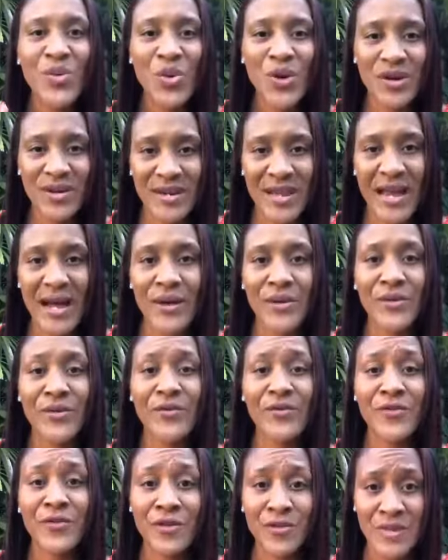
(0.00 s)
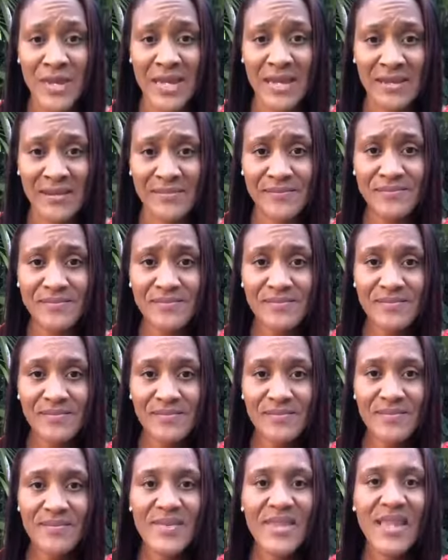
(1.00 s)
worked out for me.
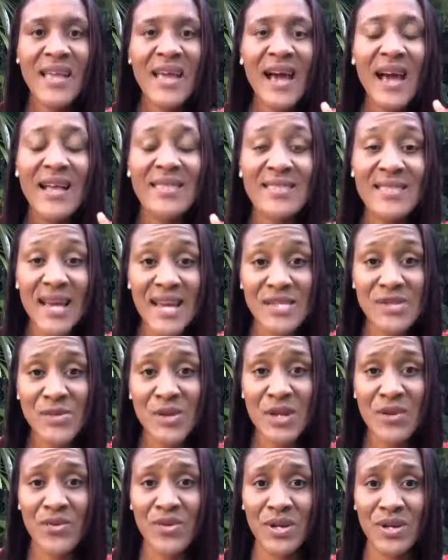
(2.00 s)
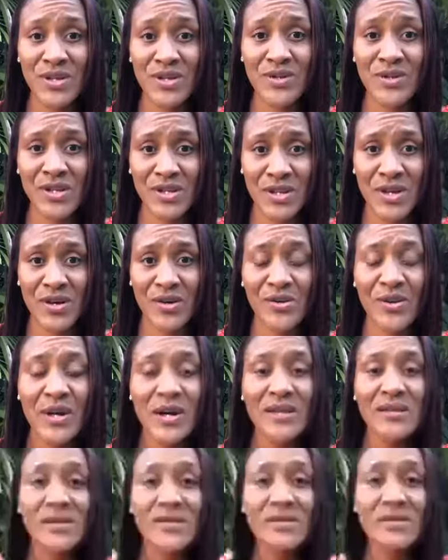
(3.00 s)
And that's what I want you to know.
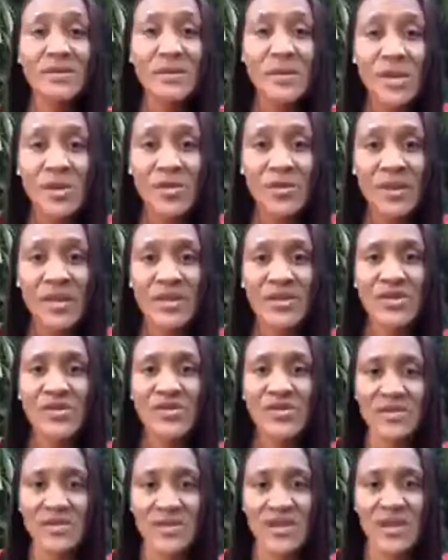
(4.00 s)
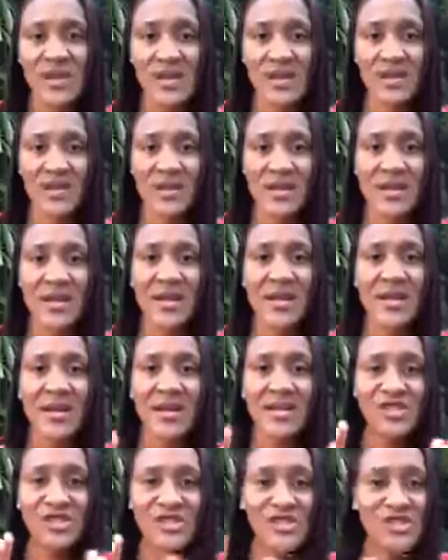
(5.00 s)
The moment you start
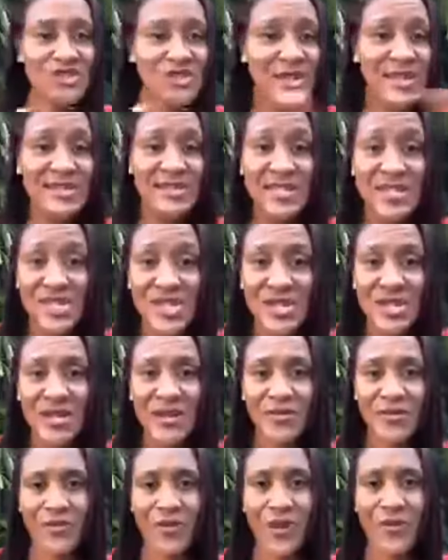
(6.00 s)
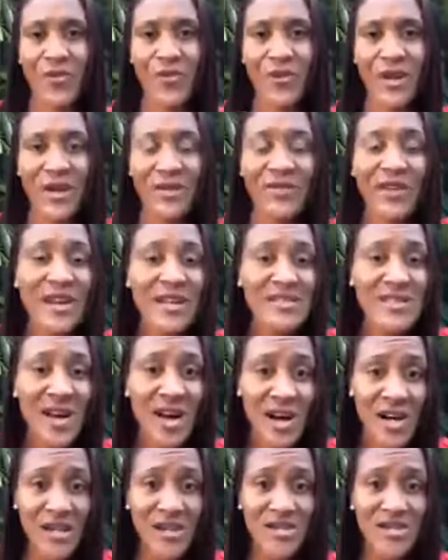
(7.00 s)
transitioning from whatever has
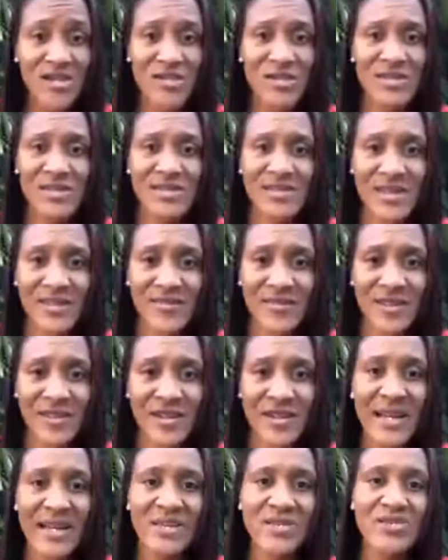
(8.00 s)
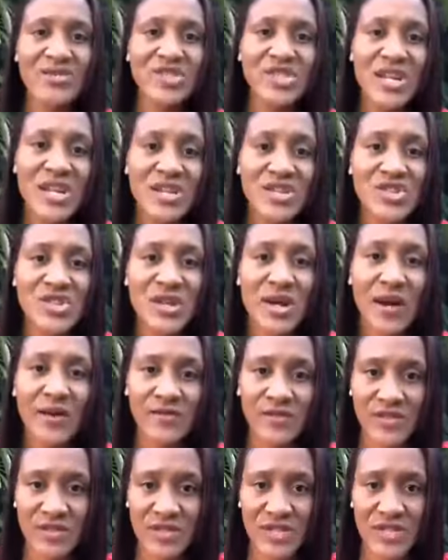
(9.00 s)
caused you to suffer and you change the
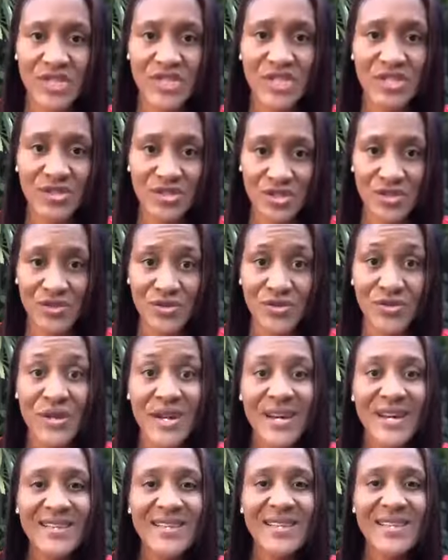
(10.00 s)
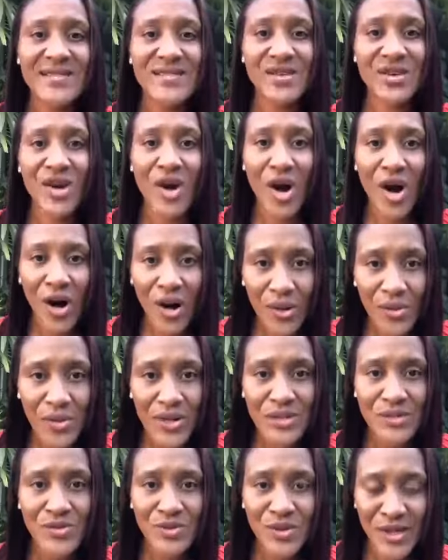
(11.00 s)
conversation to things are
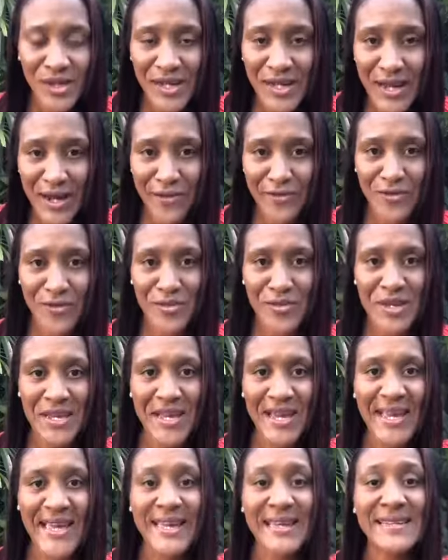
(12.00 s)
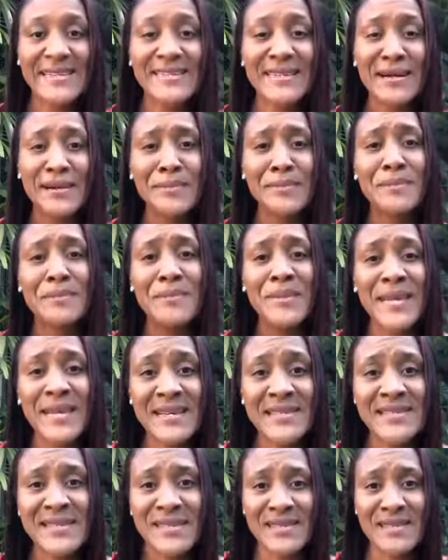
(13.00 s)
always working out for me, it is
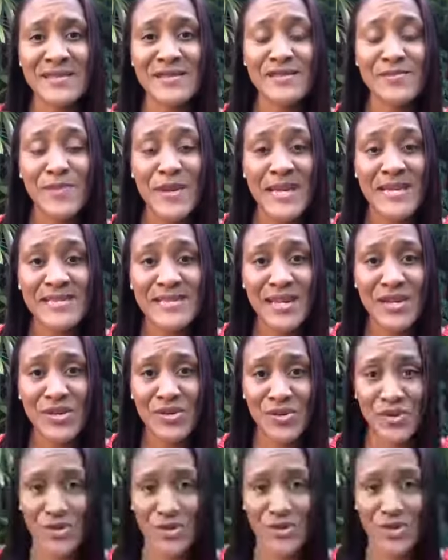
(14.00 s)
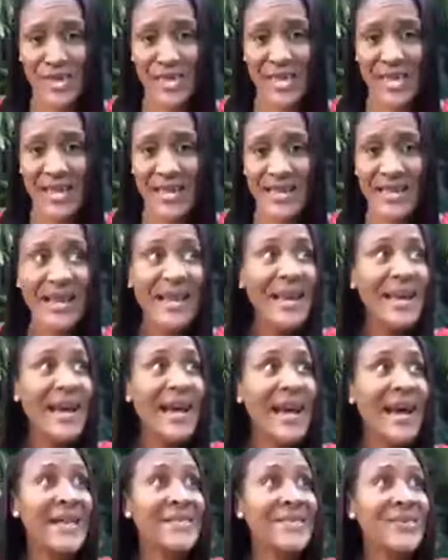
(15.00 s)
amazing the space that you create
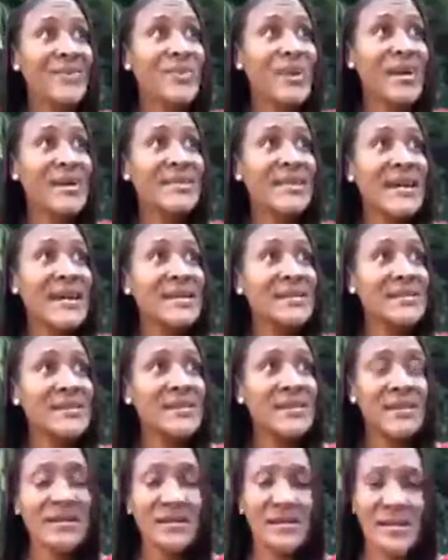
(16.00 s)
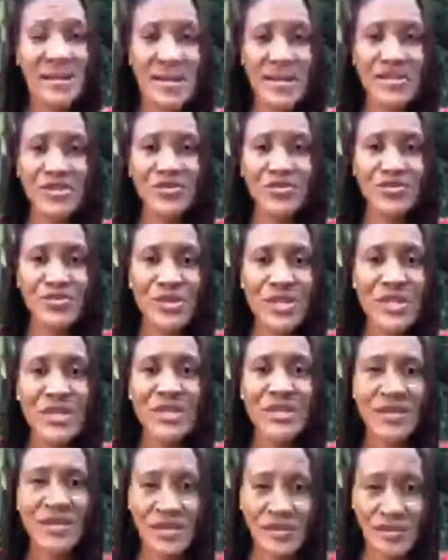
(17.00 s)
and the way that things
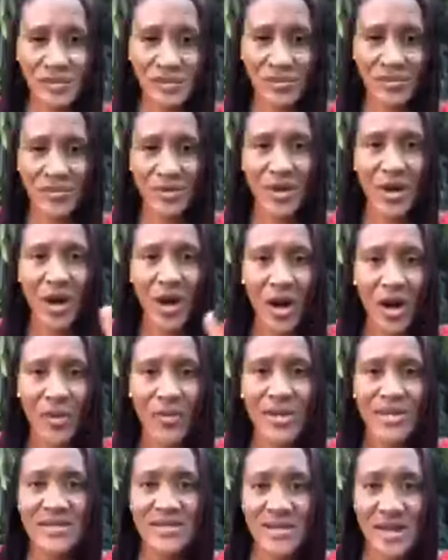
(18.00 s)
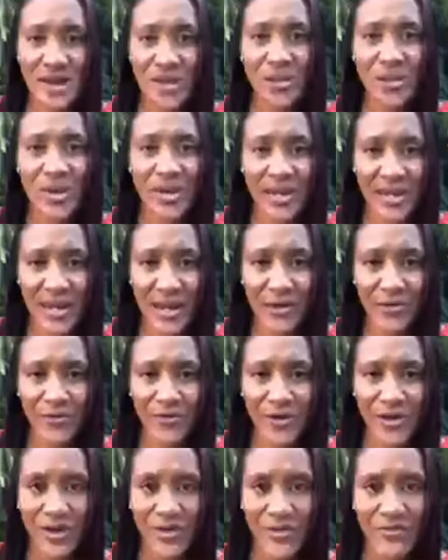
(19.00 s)
really do always start working out
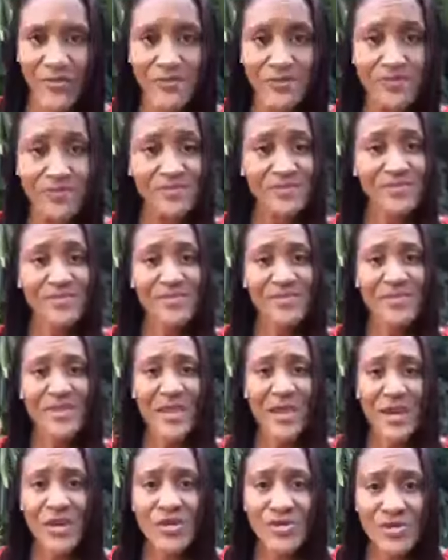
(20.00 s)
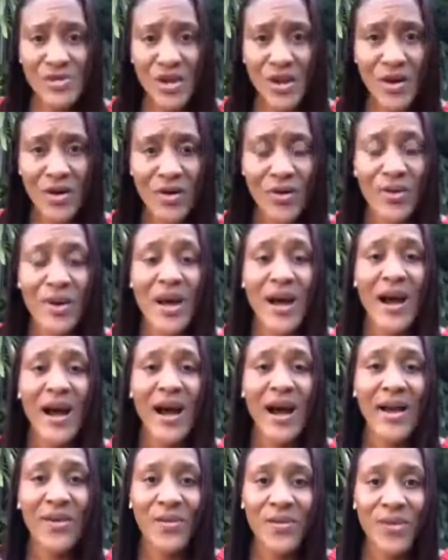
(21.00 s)
for you. So
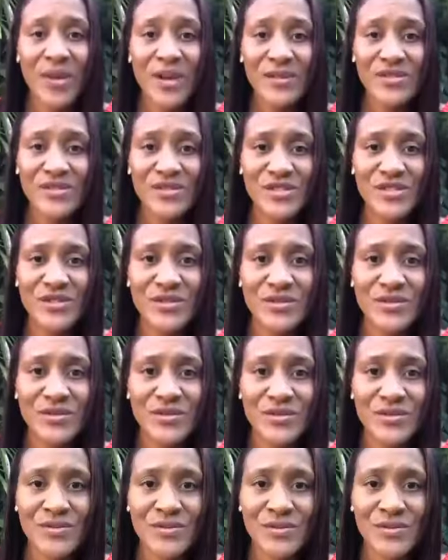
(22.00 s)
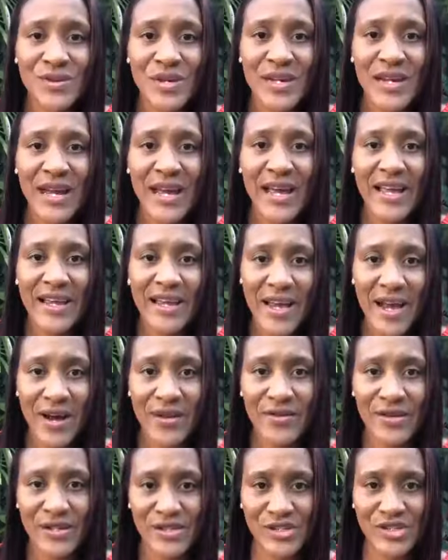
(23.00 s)
I want to
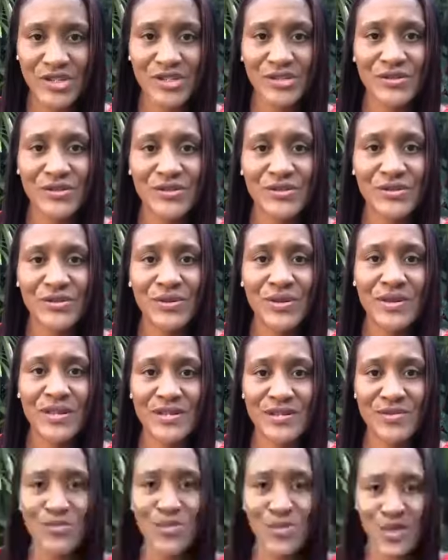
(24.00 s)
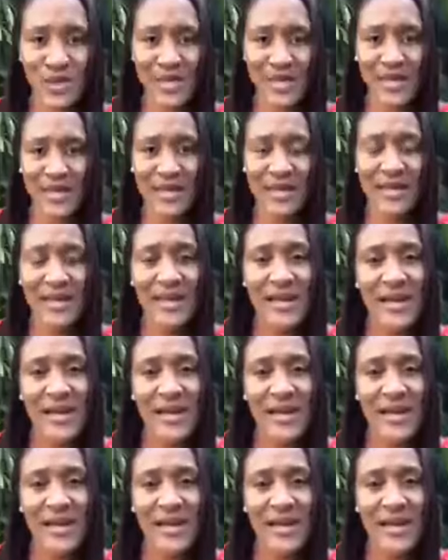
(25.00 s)
encourage you this morning,